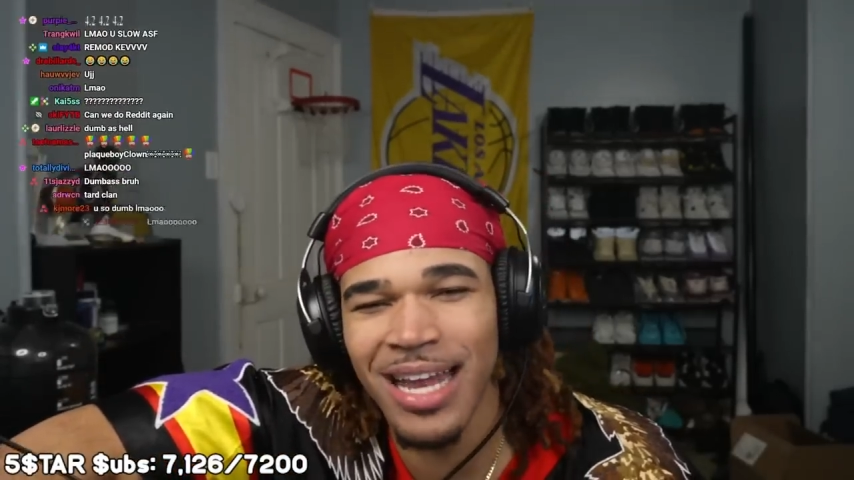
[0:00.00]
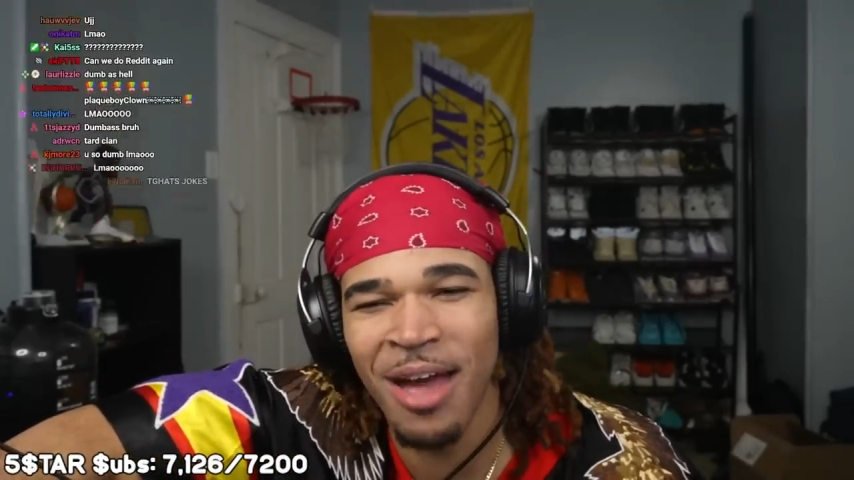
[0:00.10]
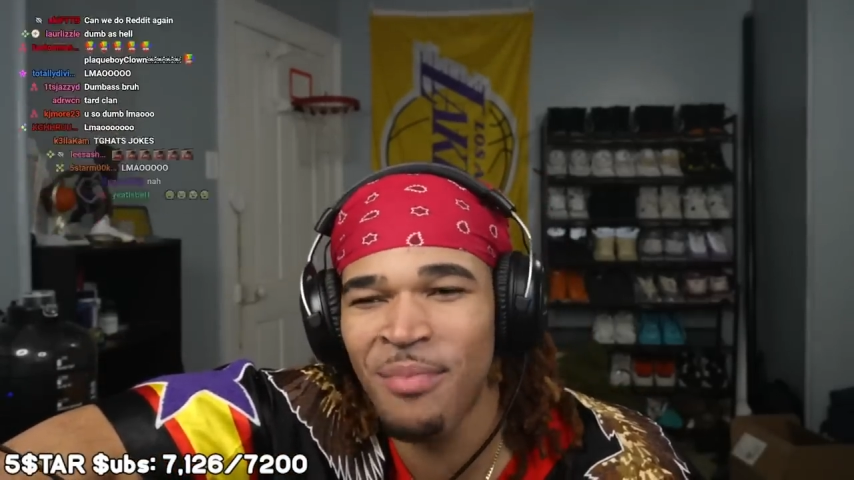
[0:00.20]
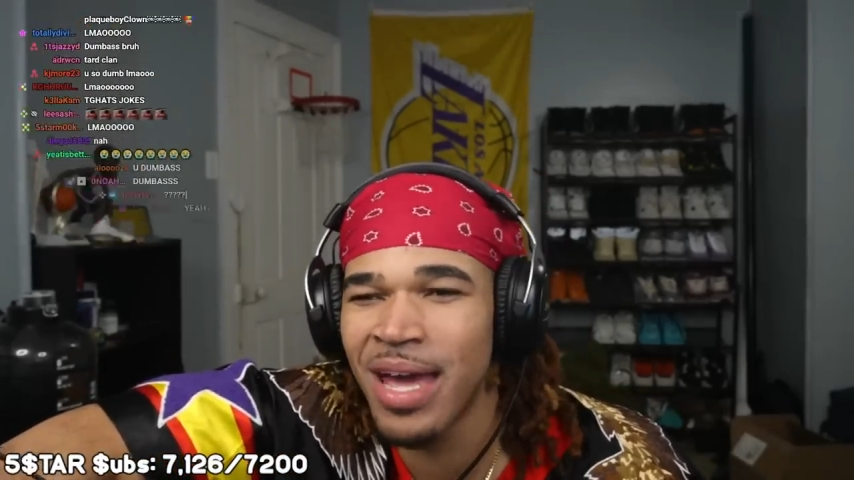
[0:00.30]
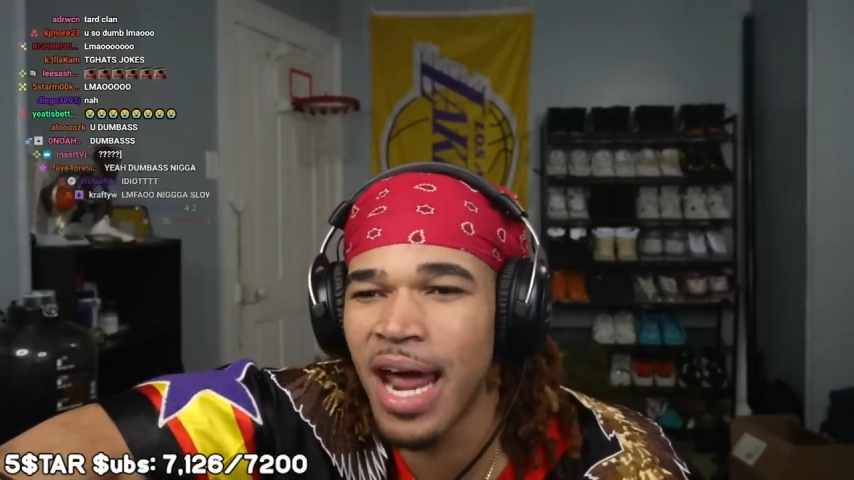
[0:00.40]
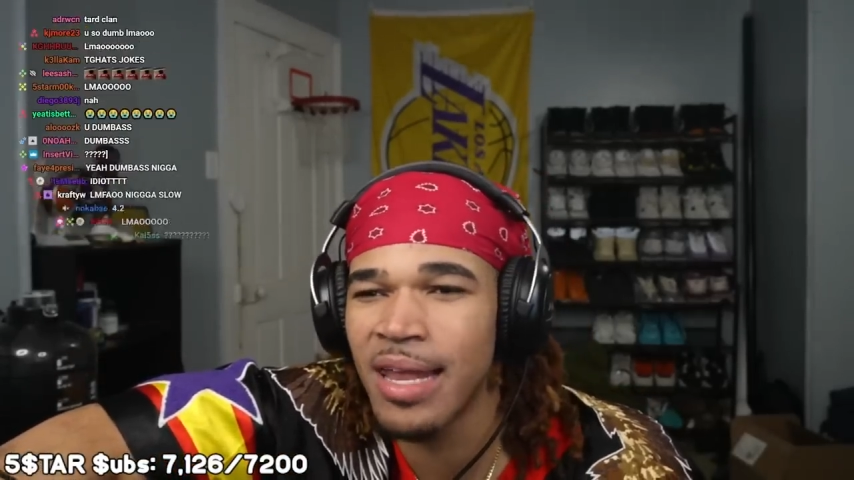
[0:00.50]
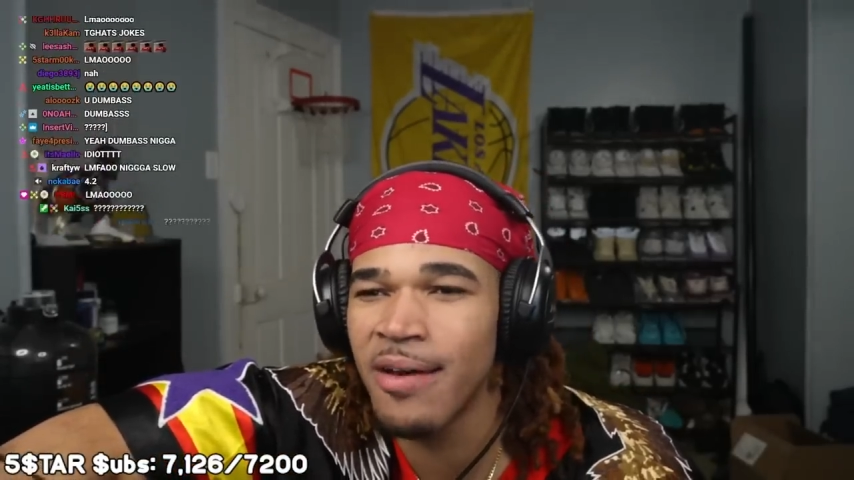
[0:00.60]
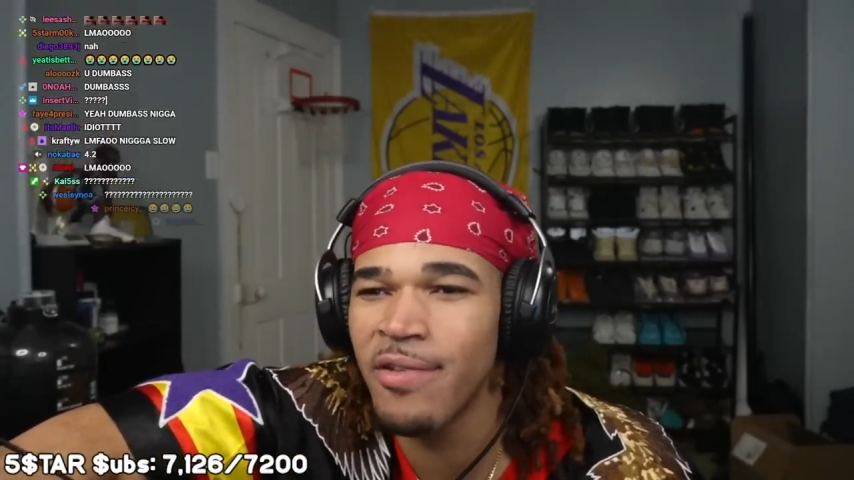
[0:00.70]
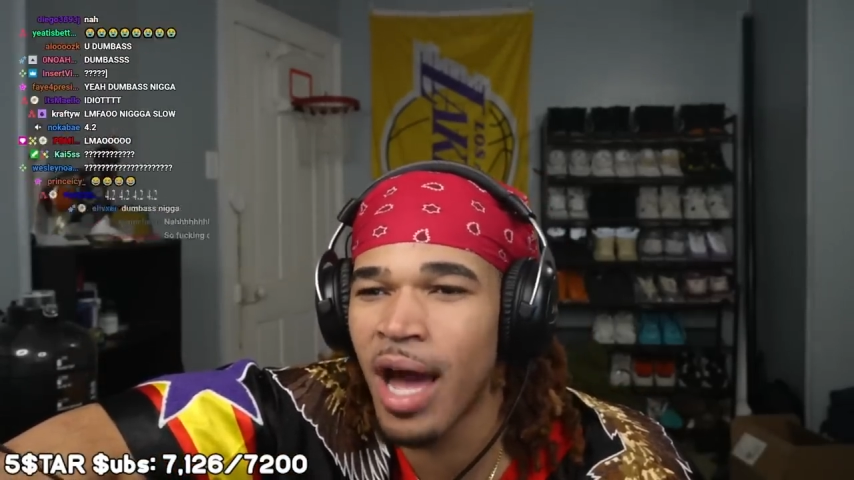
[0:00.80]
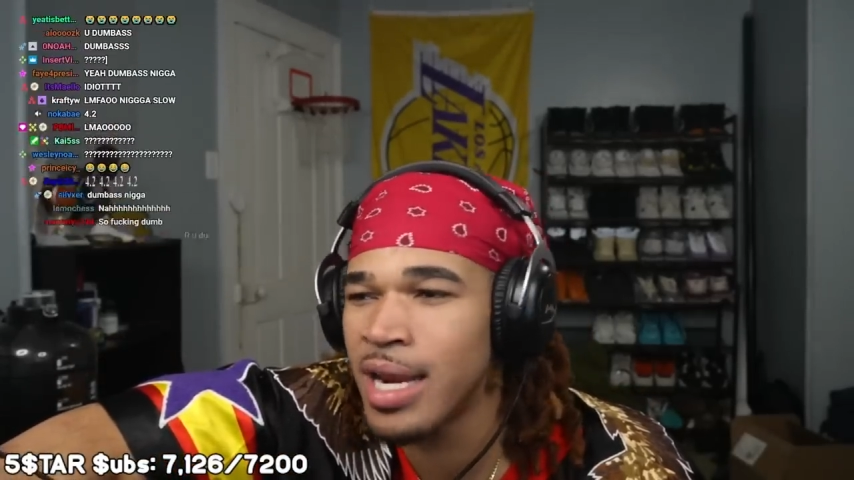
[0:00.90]
man. I love
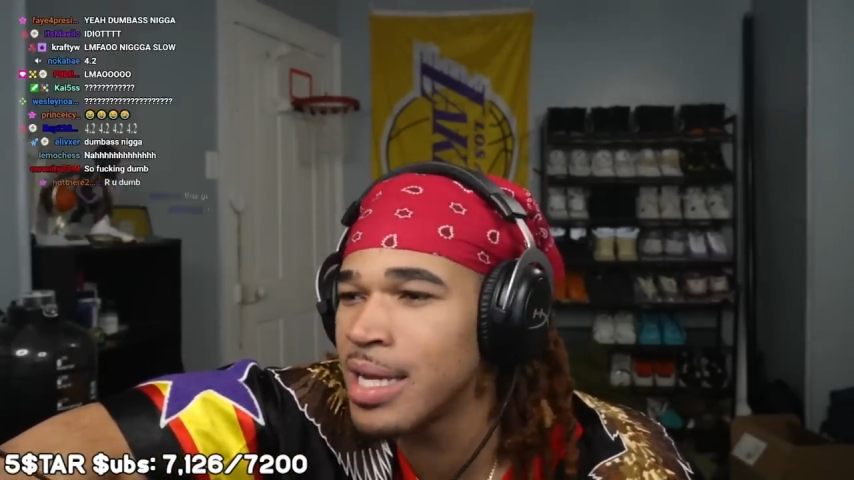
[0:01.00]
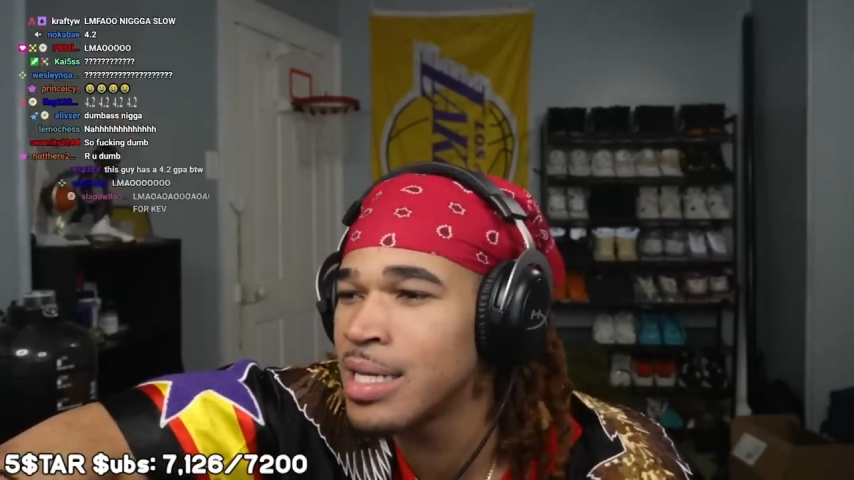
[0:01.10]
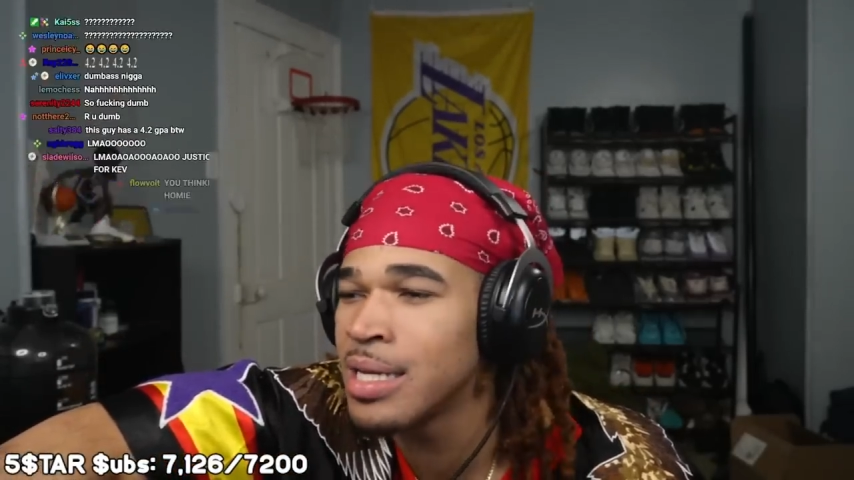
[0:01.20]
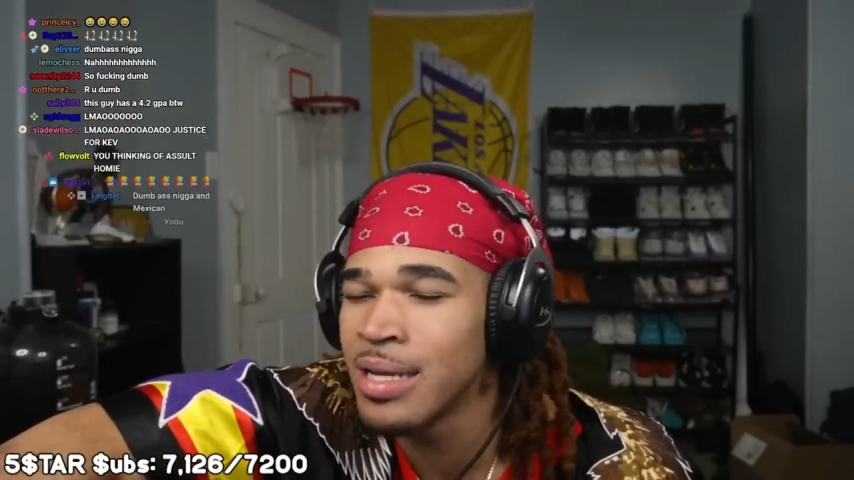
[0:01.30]
y'all niggas.